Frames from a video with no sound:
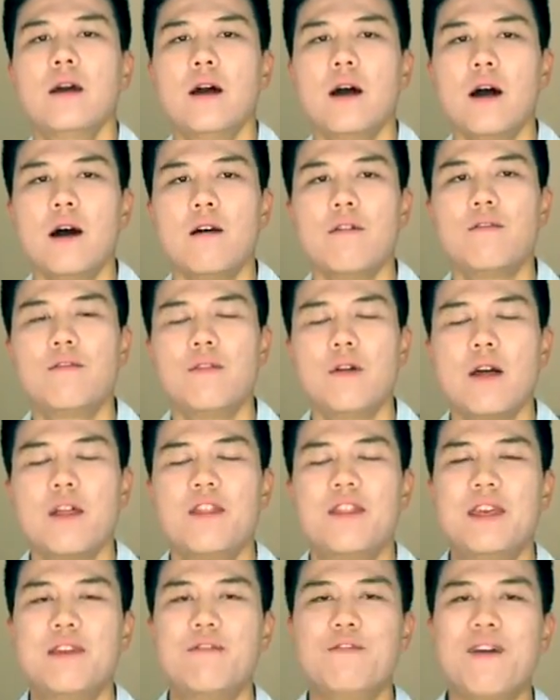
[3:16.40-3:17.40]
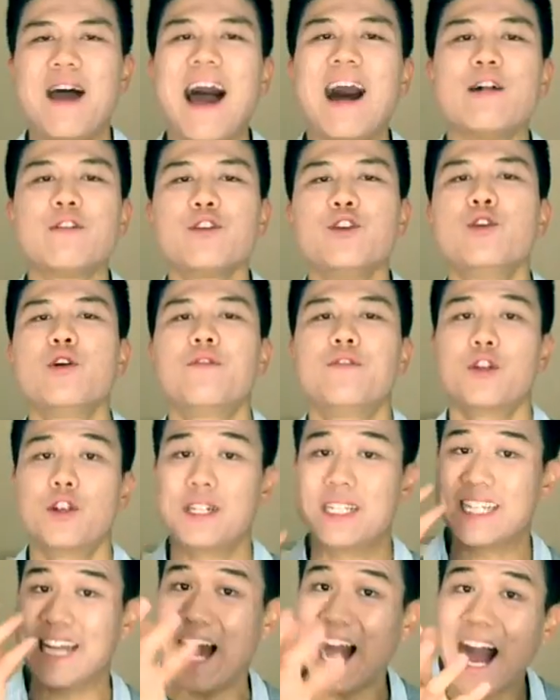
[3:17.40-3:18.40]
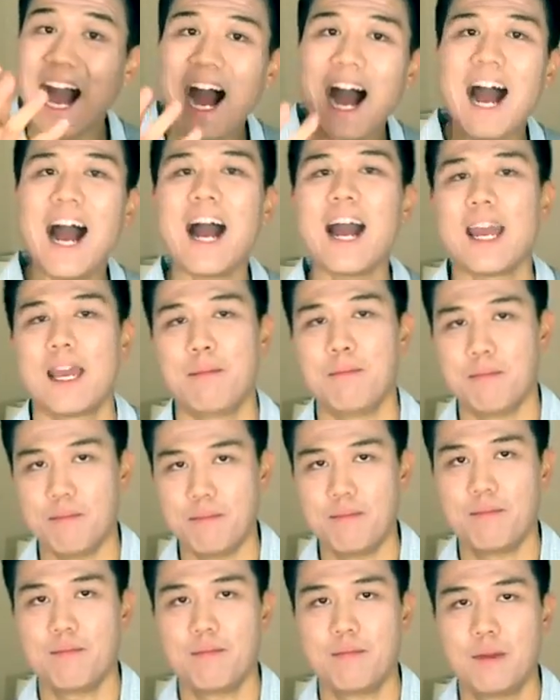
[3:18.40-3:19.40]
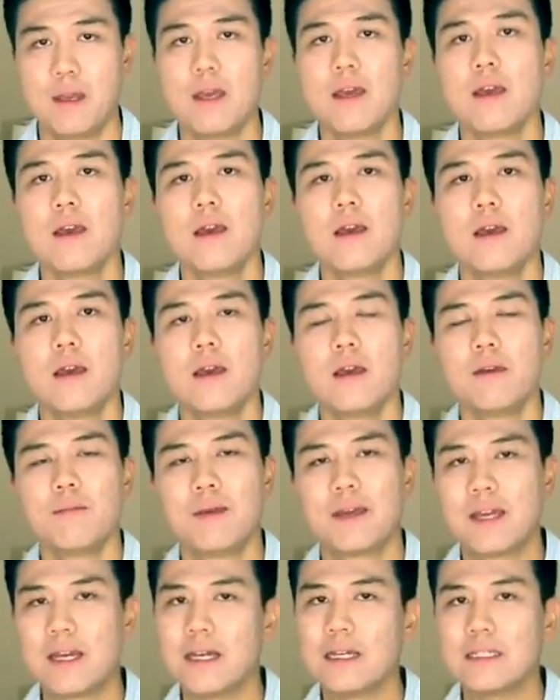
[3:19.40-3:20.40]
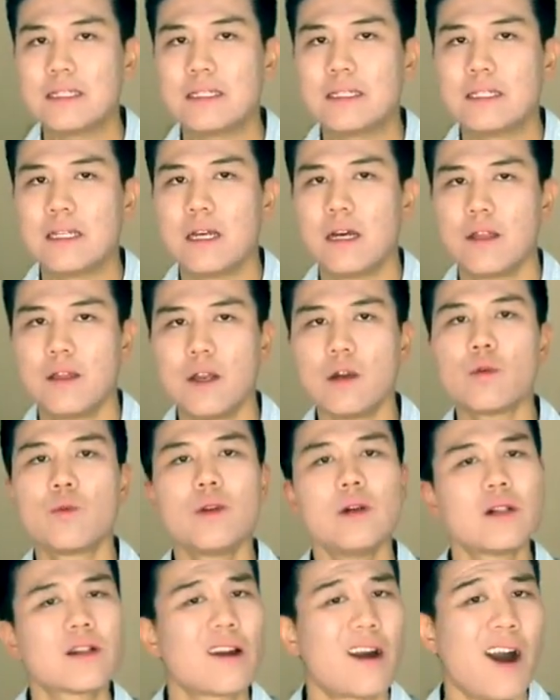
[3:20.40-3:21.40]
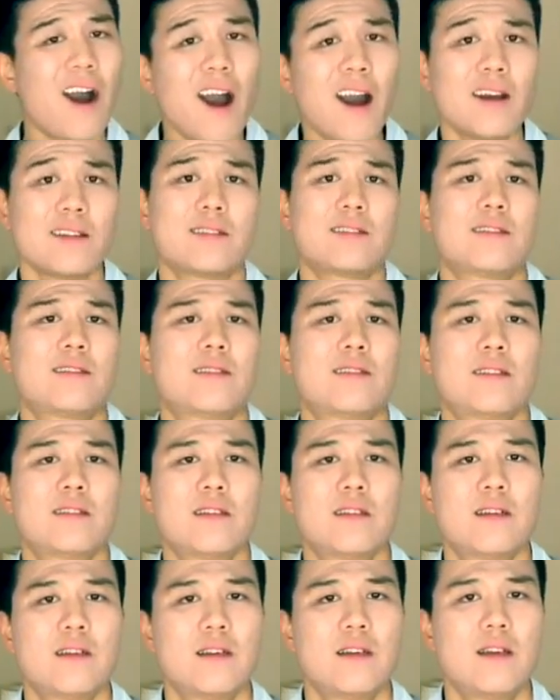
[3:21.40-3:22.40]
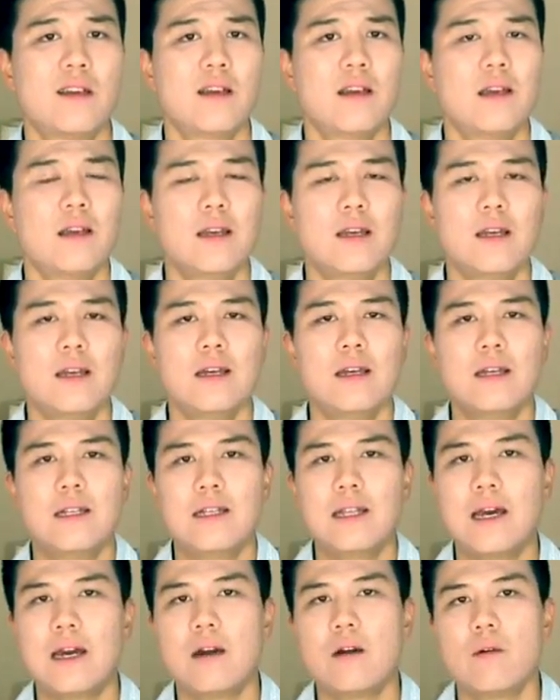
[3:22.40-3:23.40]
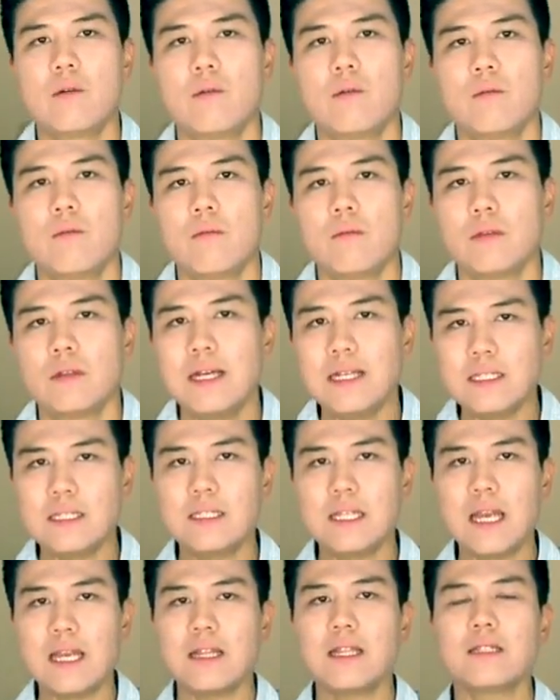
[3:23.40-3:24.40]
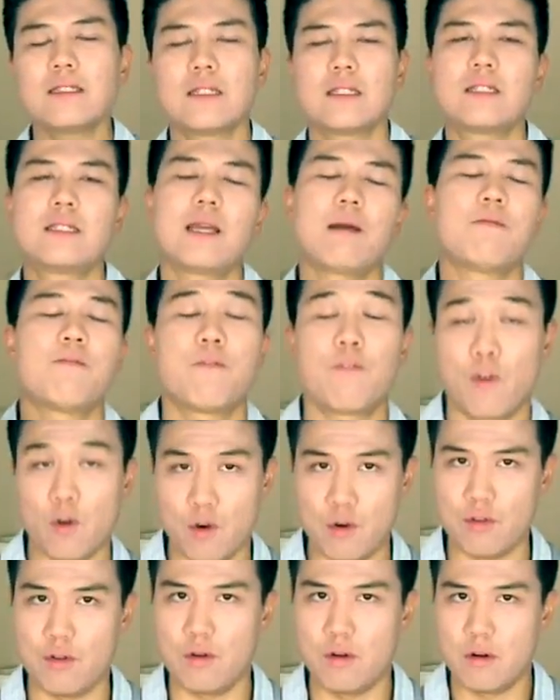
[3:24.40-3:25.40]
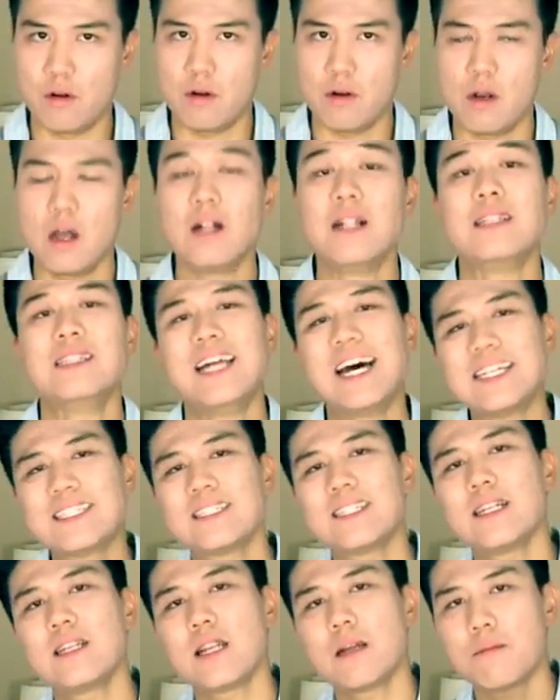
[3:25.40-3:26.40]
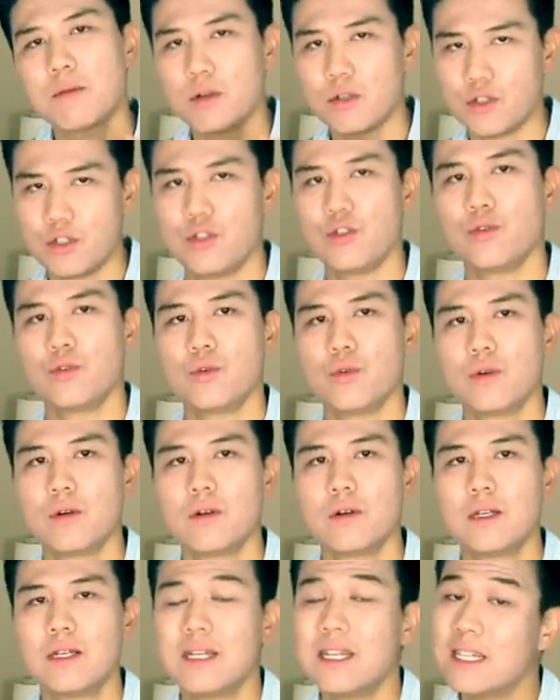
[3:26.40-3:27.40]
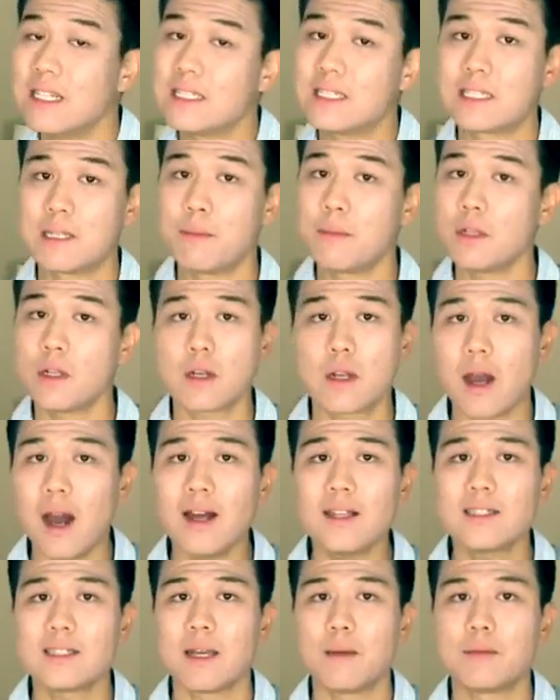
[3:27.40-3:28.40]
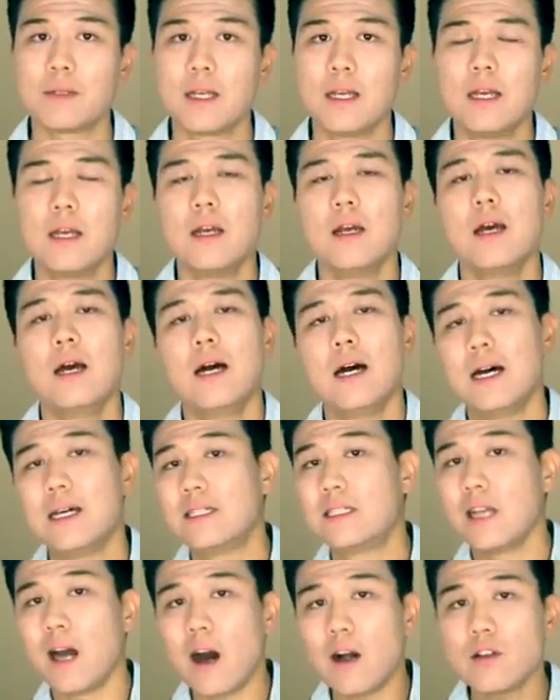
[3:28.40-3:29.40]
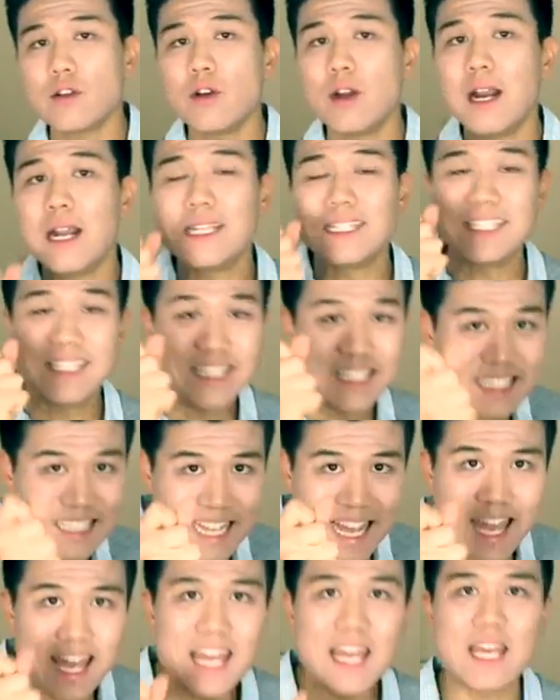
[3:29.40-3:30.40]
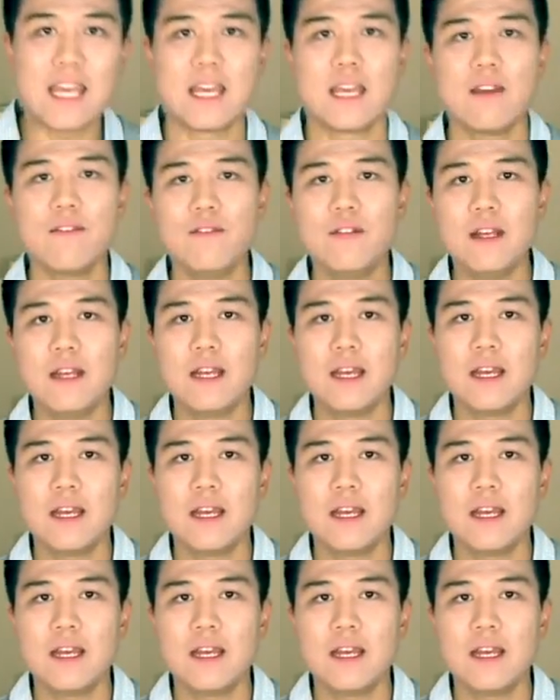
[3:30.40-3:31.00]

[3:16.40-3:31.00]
of the value of your time, because they're real costs. Now, let's take this a step further. Lesson number 2, similar concept. $1 saved